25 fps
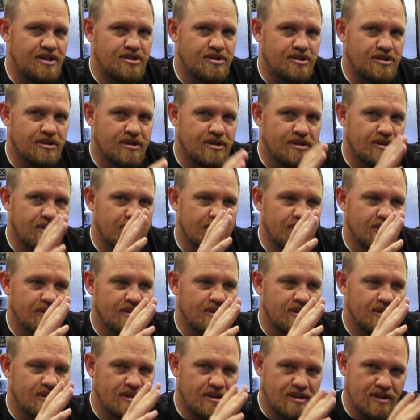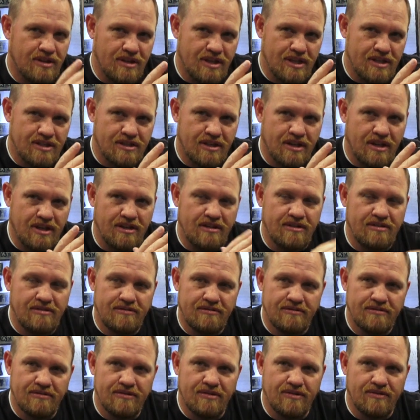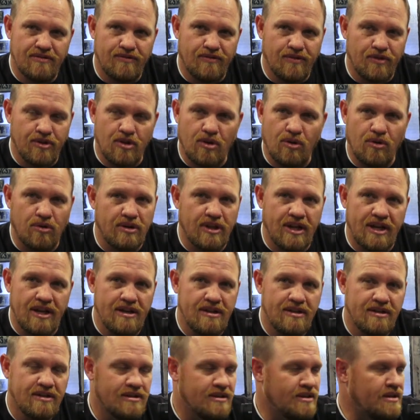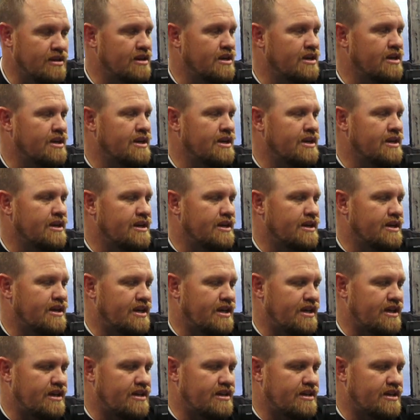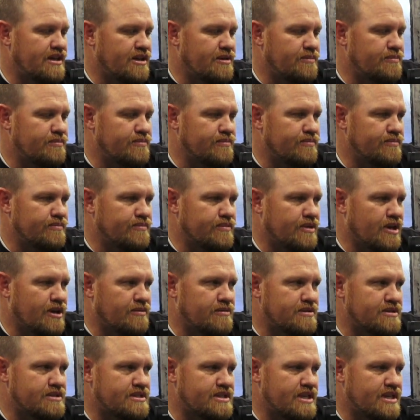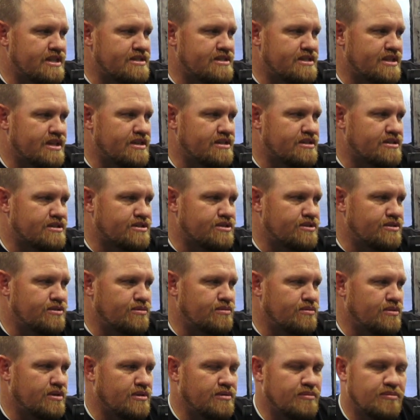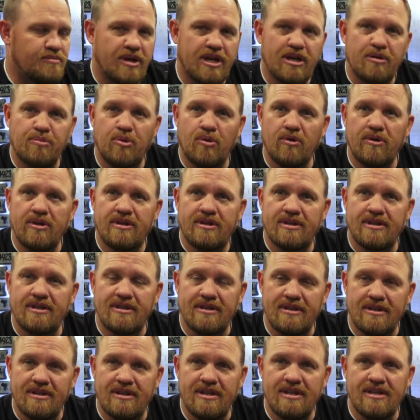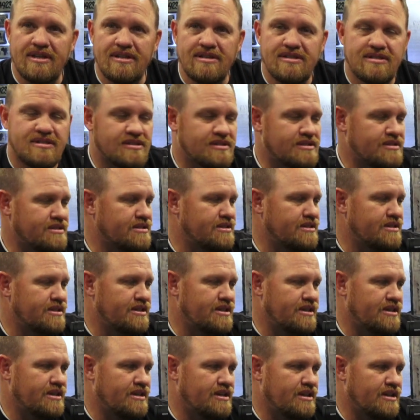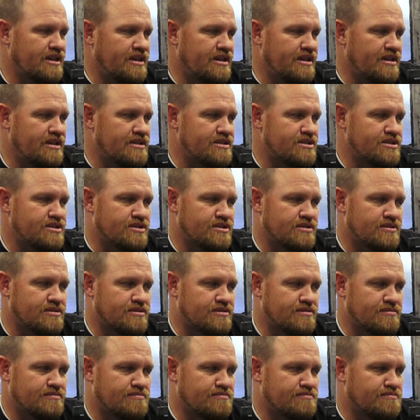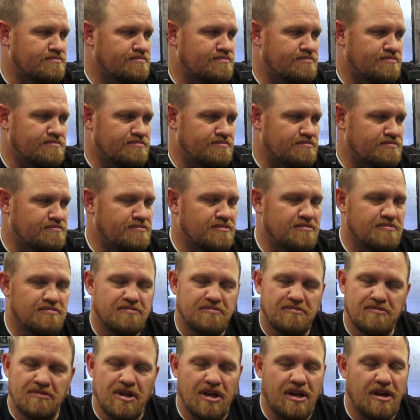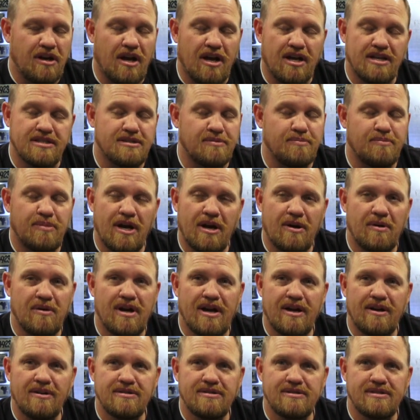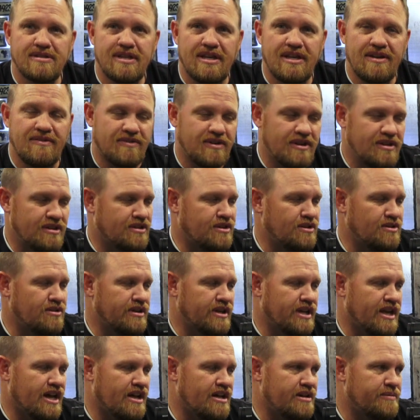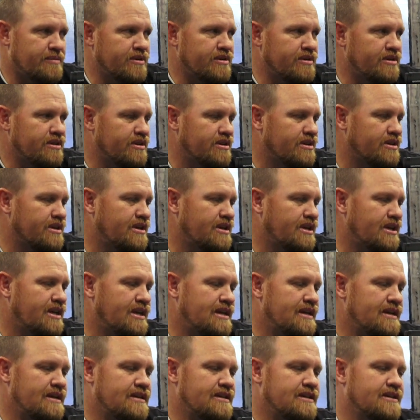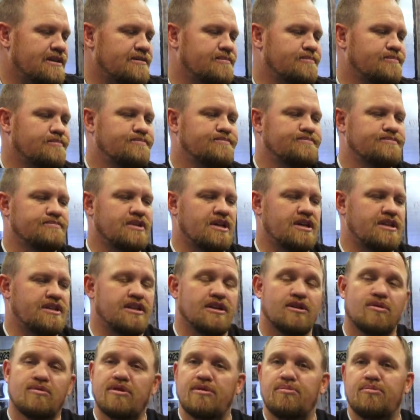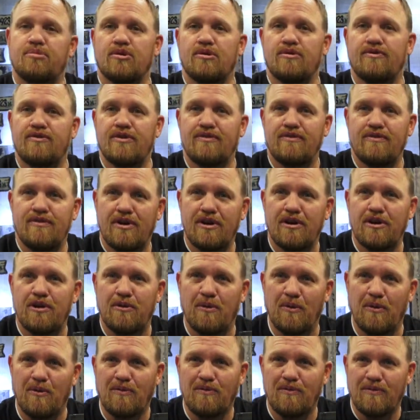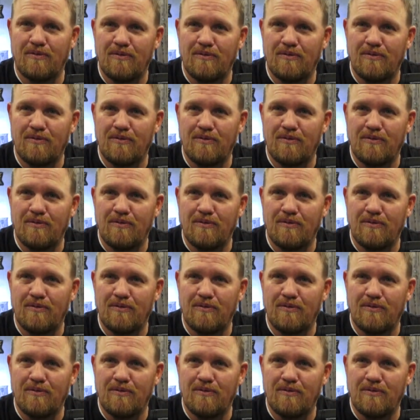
took this gun for the whole day. And um, I was dead set to uh, make a point that this is an awesome powerhouse, even in 30 caliber. And um, I think we proved it very well,